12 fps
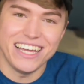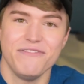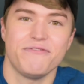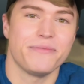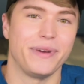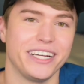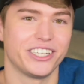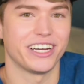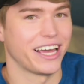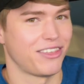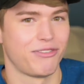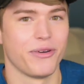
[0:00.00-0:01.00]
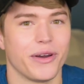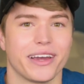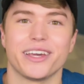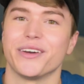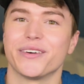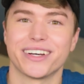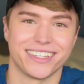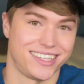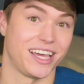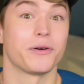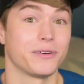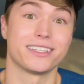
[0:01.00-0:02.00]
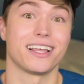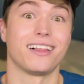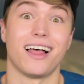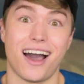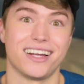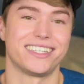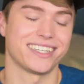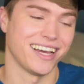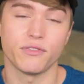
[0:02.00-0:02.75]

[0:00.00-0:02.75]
information I threw at you, because there was a lot.